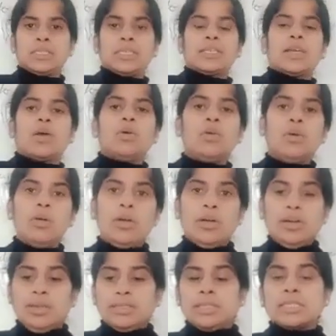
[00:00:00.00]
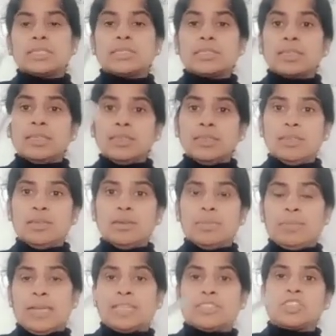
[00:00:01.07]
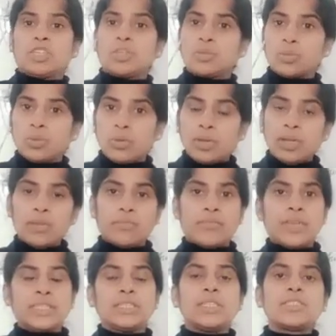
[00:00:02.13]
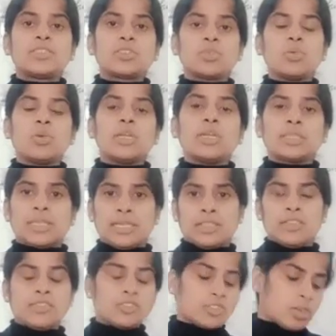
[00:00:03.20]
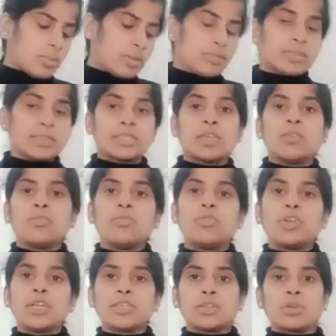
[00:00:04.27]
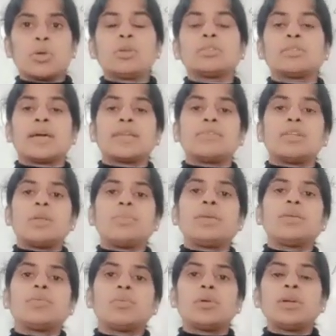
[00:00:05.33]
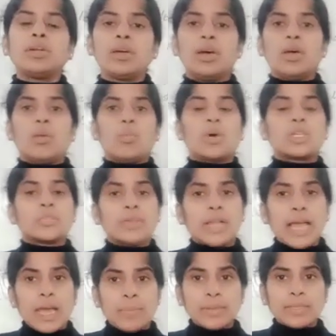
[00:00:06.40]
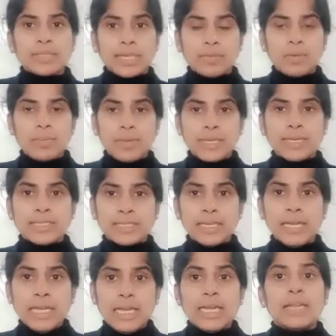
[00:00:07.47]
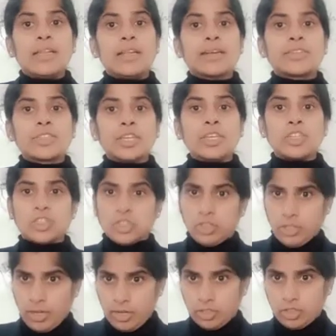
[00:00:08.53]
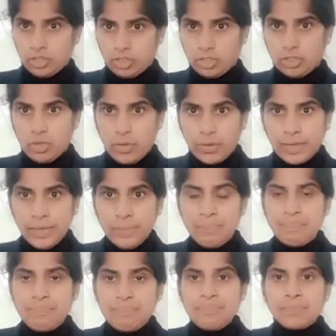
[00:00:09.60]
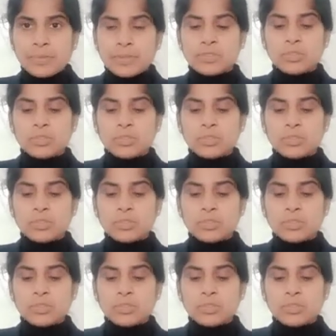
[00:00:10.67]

See now, this is the plastic ruler. When this ruler that is rubbed with the woolen cloth, that will be what? What will happen? That will be get a electric charge. Okay.